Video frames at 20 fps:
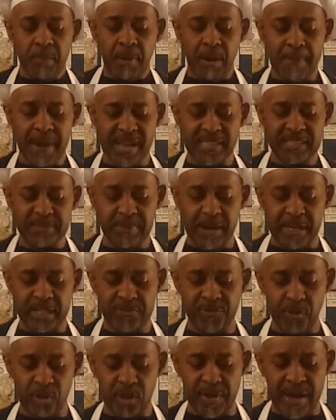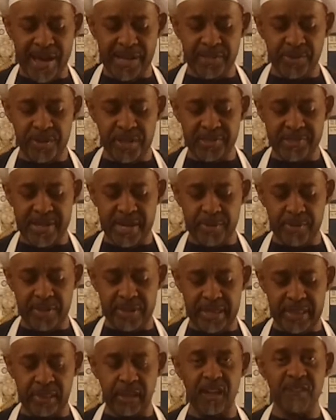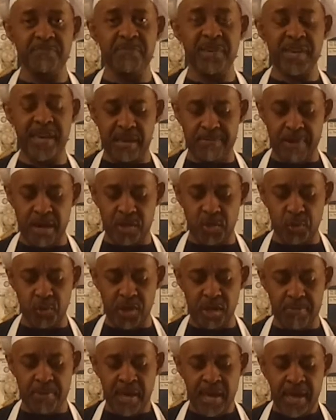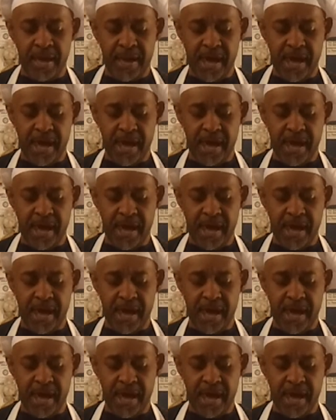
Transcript: My mastermind is full of honor and integrity that love me and my dream.